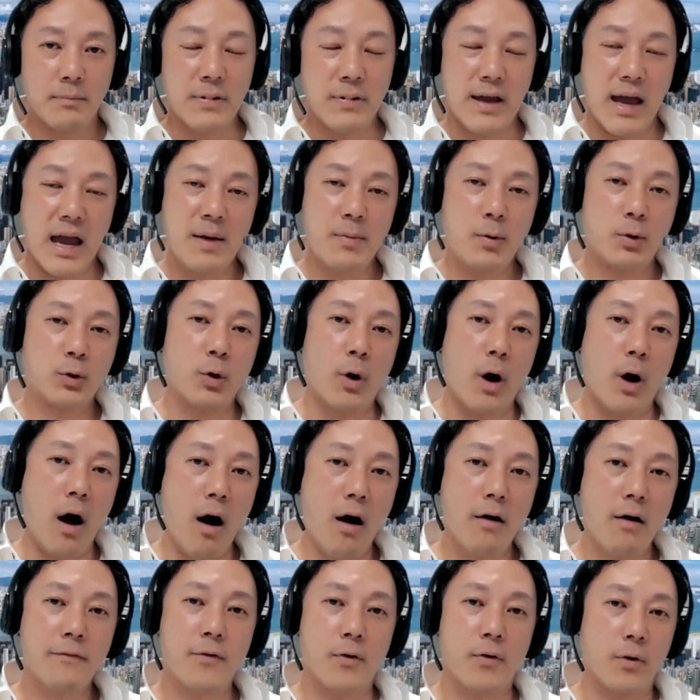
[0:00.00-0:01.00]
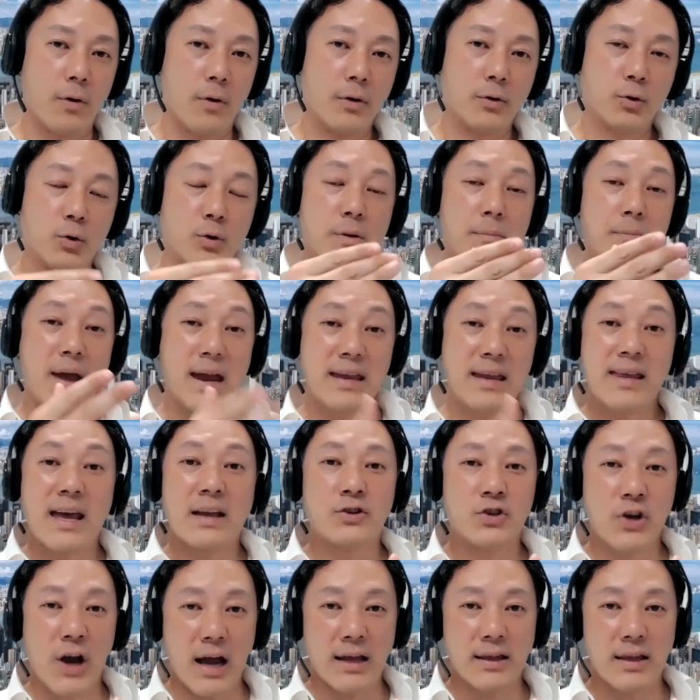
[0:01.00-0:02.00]
be able to offer to the
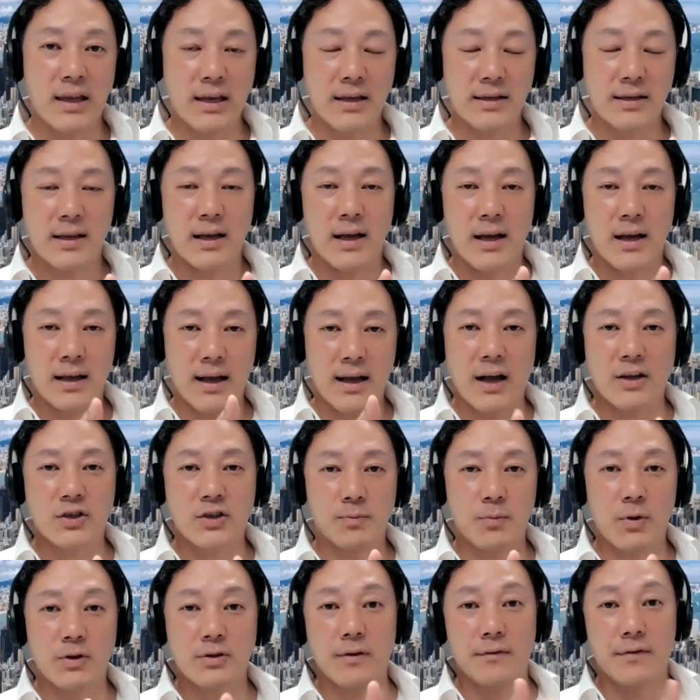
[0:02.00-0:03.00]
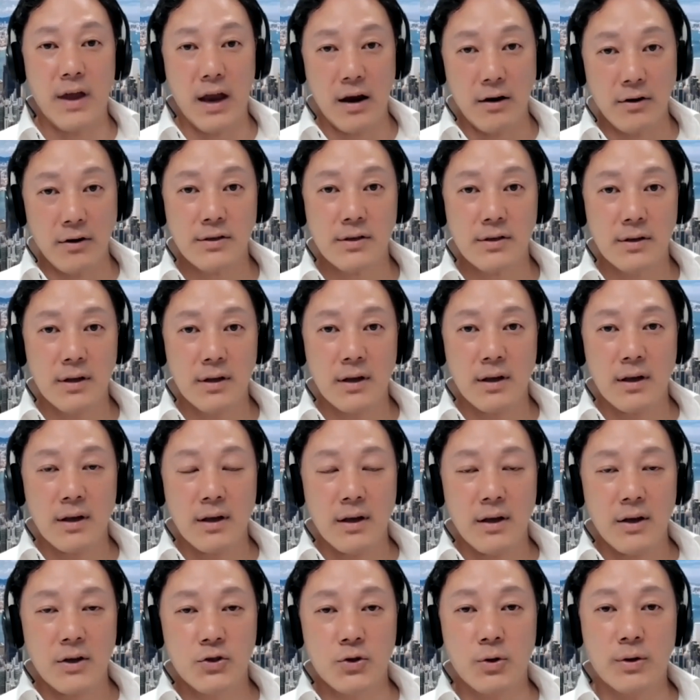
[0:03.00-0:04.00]
mainland Chinese customers of theirs,
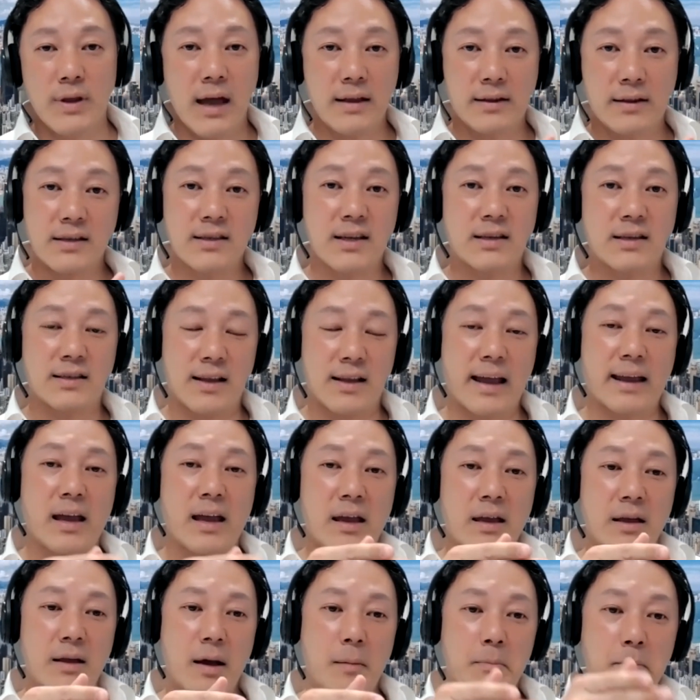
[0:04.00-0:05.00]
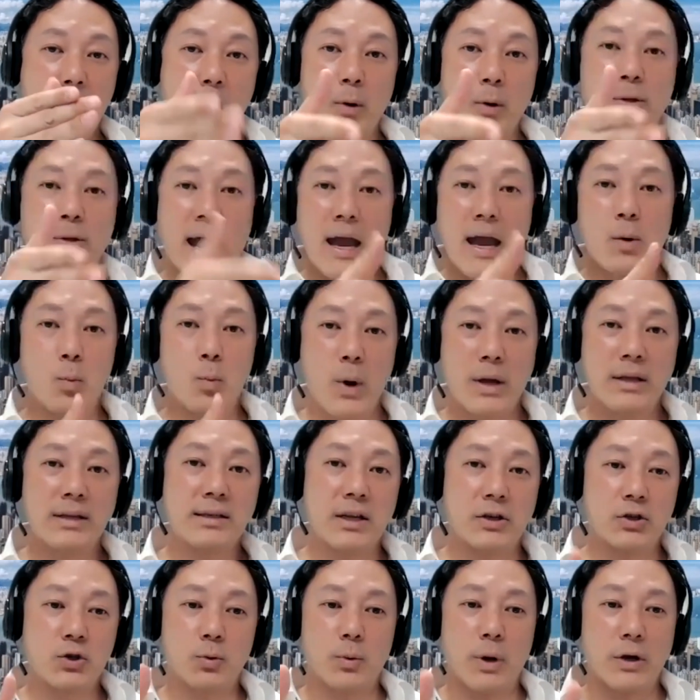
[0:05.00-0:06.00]
so that this is like a multi-win
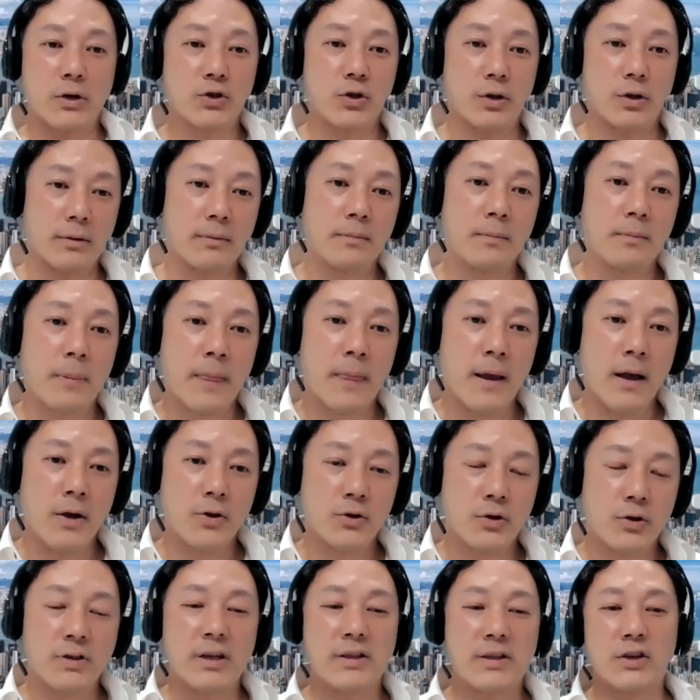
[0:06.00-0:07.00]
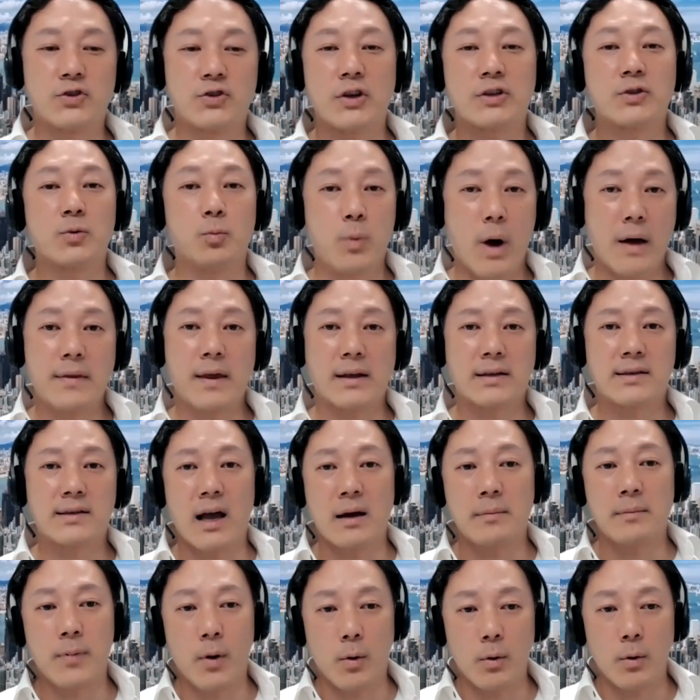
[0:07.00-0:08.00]
situation. So this is just one
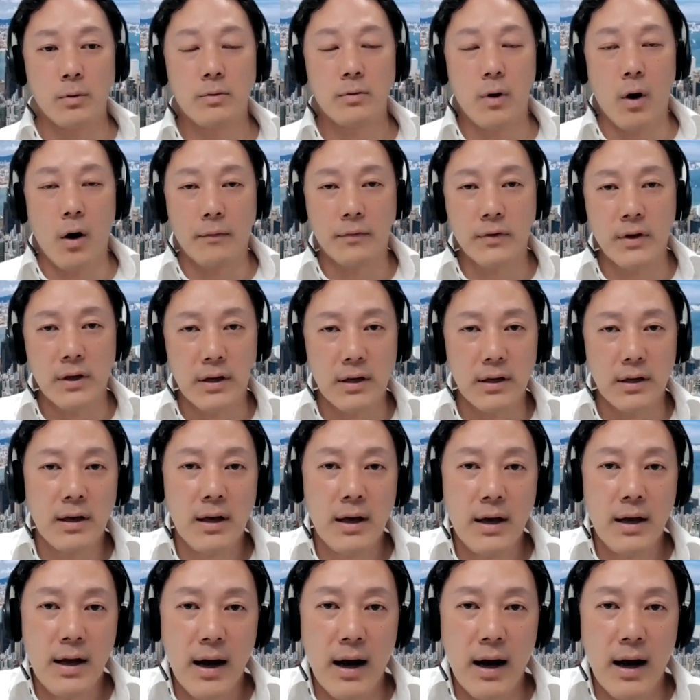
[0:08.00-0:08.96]
example of the